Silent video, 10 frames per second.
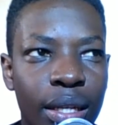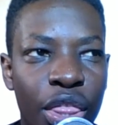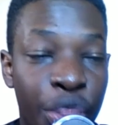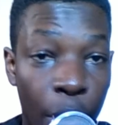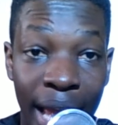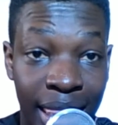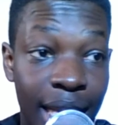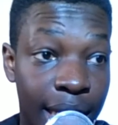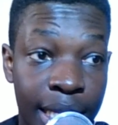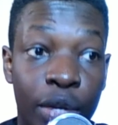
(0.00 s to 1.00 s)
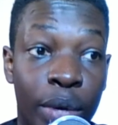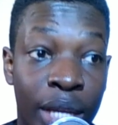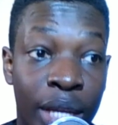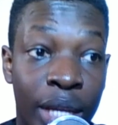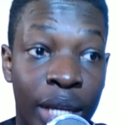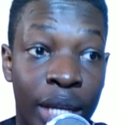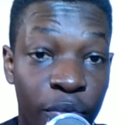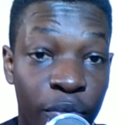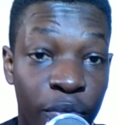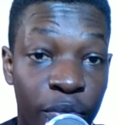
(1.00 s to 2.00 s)
though I think, you know, he's
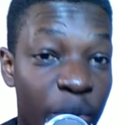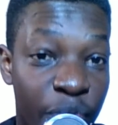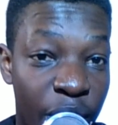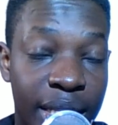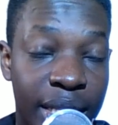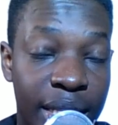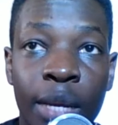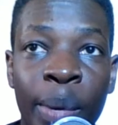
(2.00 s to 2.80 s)
very, very talented.